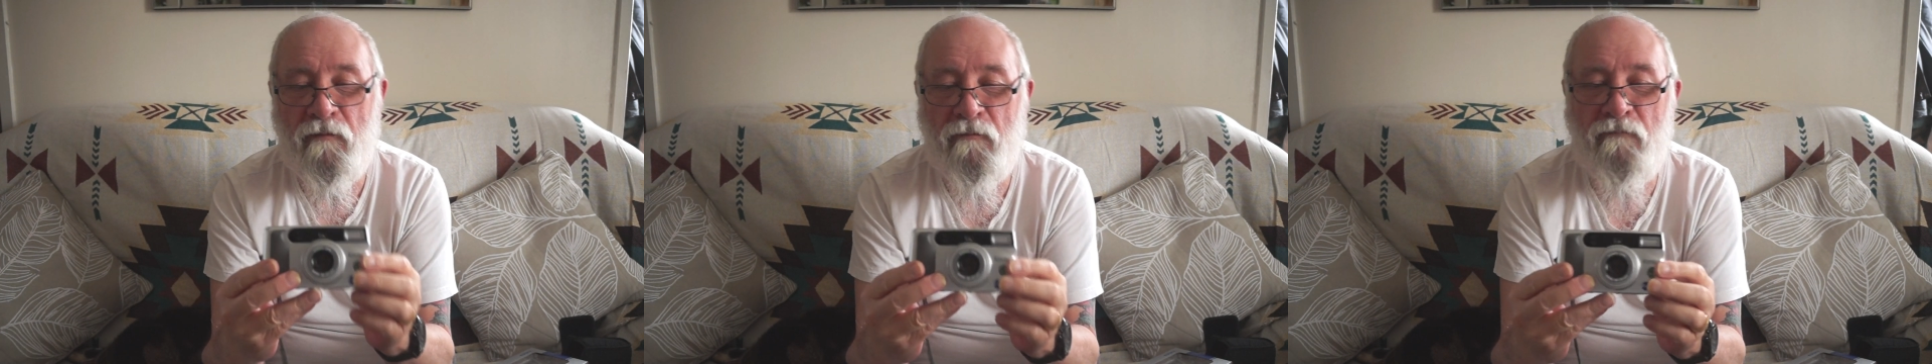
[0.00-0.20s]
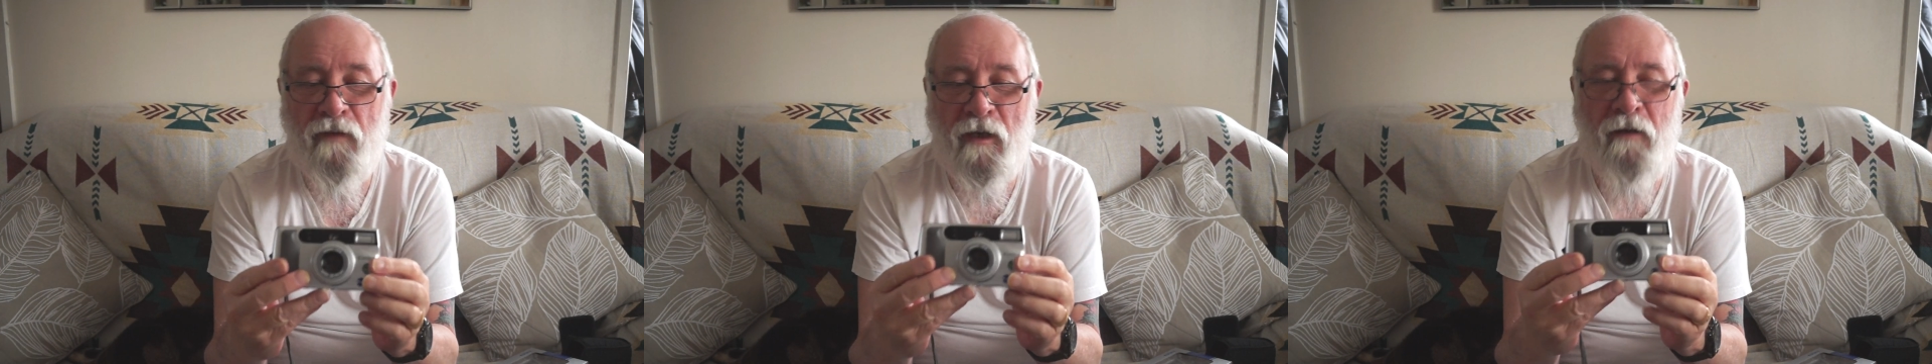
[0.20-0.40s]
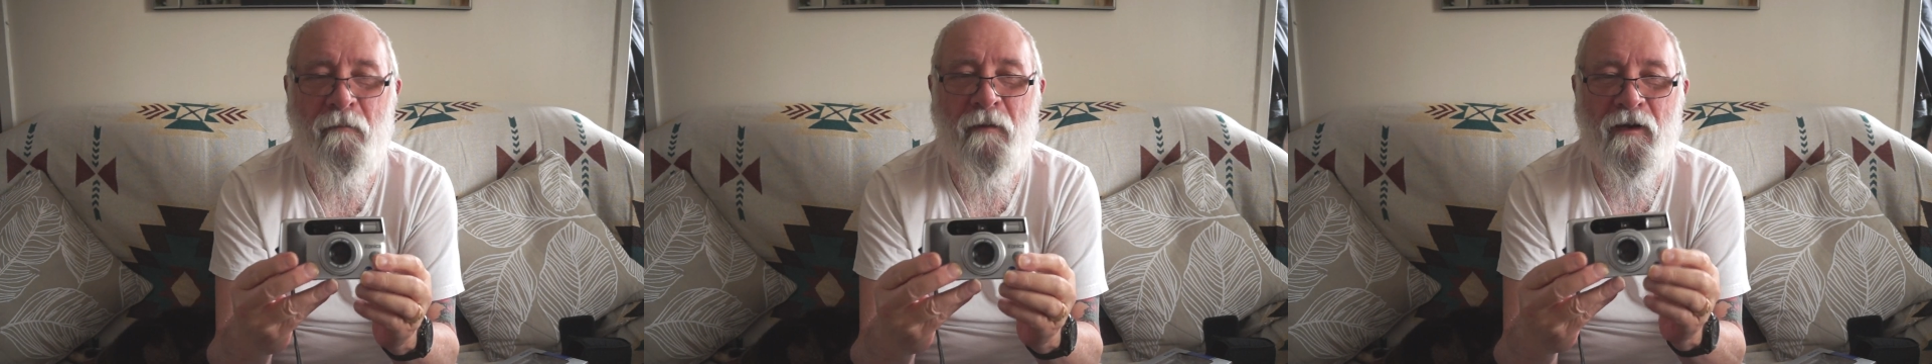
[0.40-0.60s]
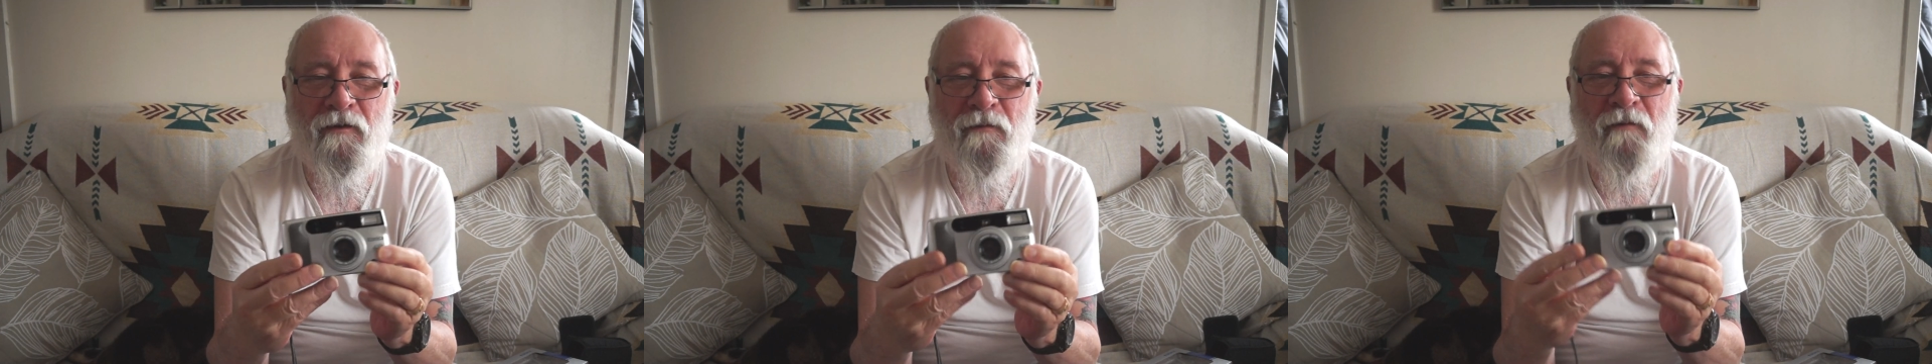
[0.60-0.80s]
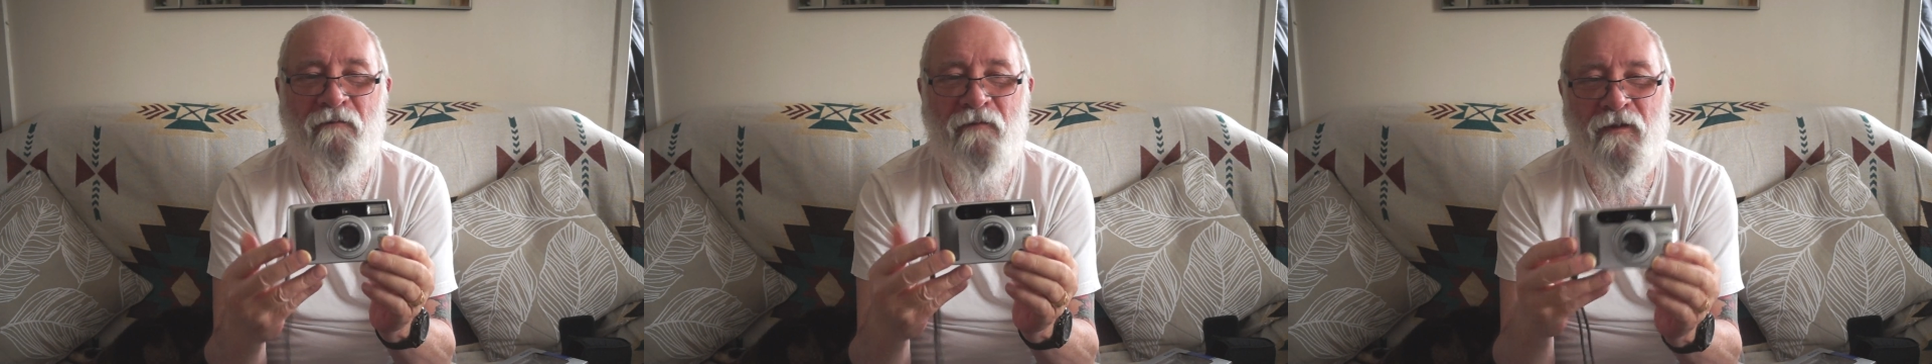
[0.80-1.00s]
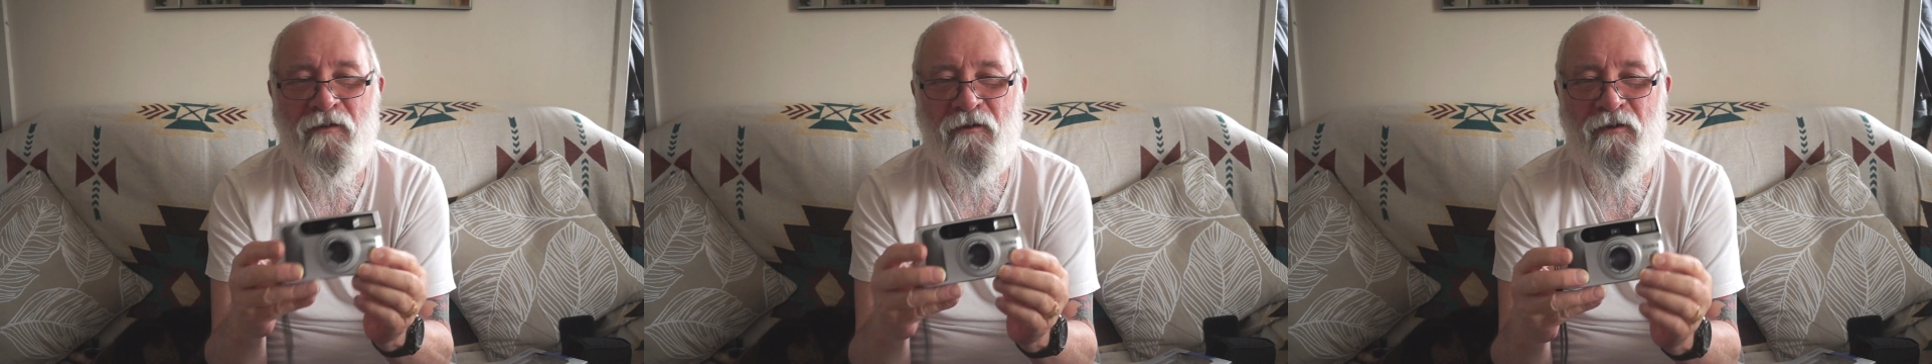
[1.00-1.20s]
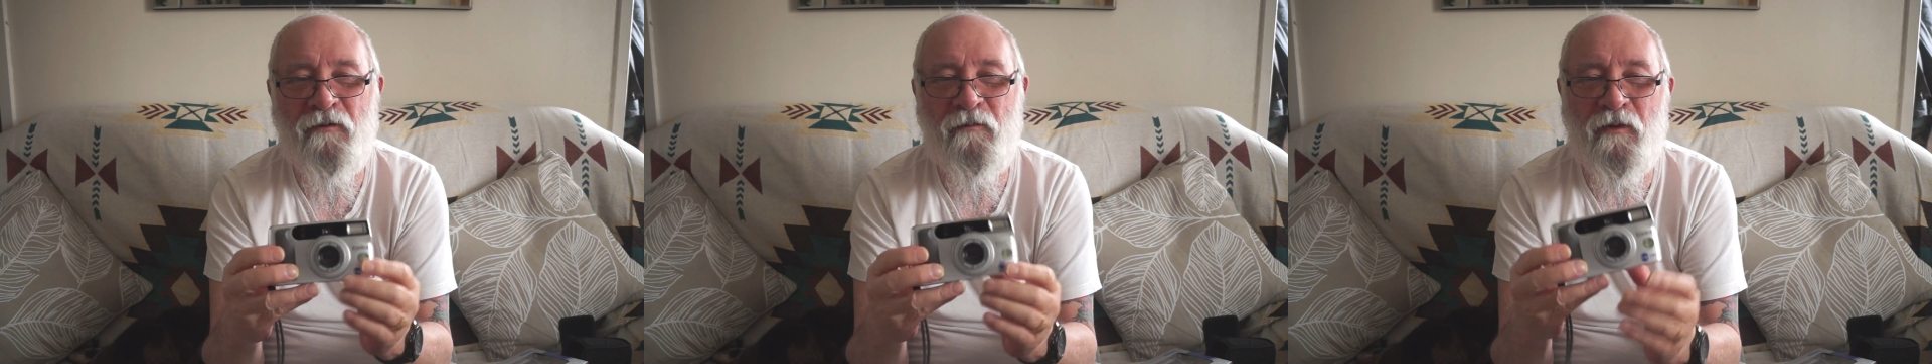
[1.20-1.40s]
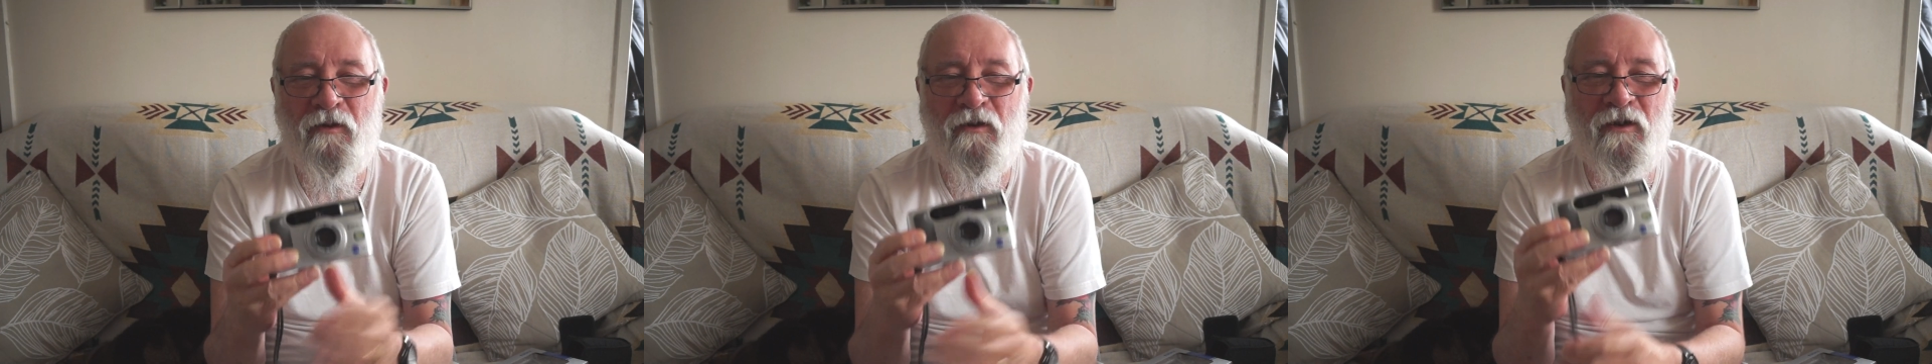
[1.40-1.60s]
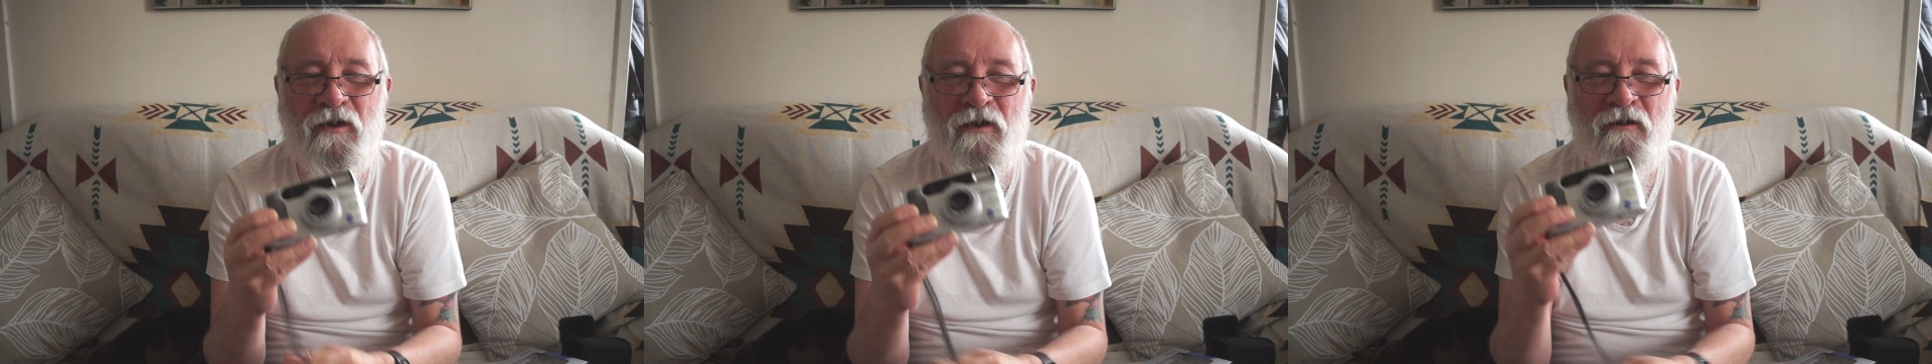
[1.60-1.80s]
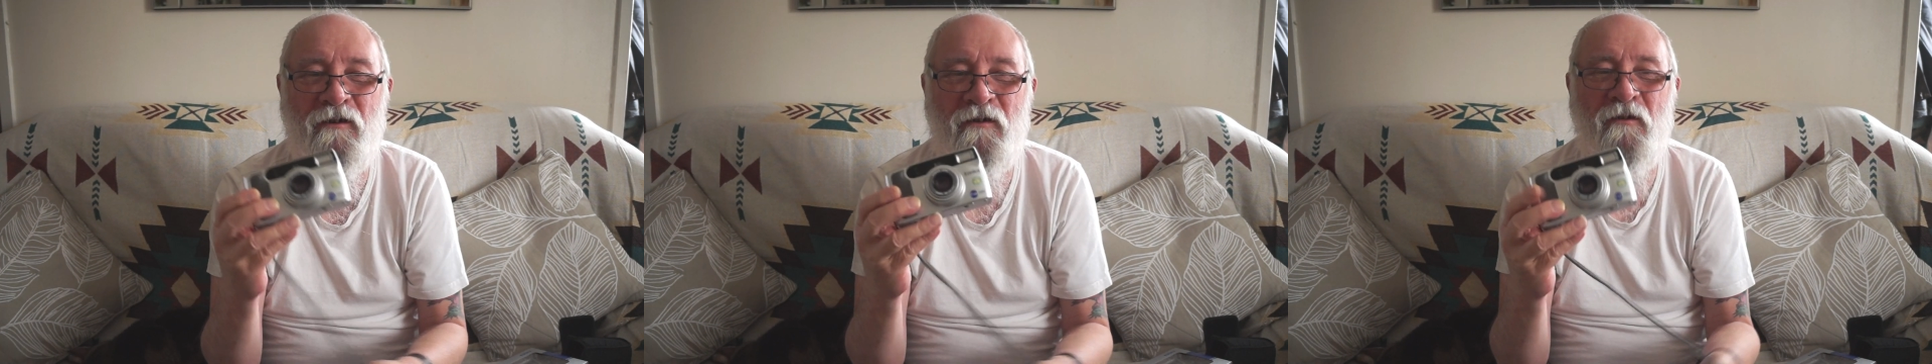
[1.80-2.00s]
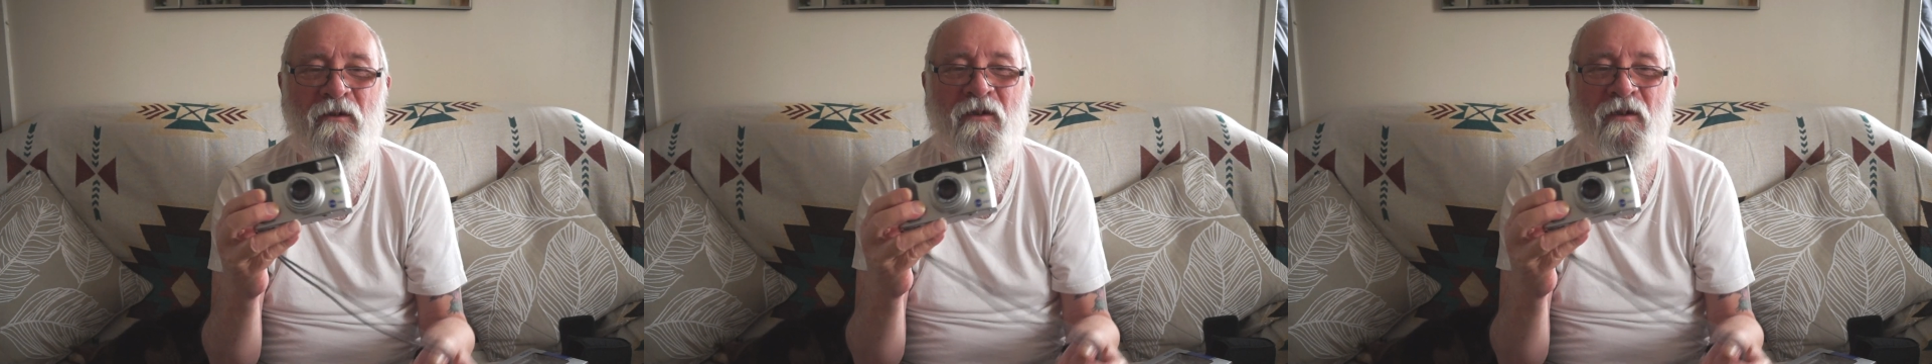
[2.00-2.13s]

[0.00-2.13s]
Really makes me feel stupid that I didn't know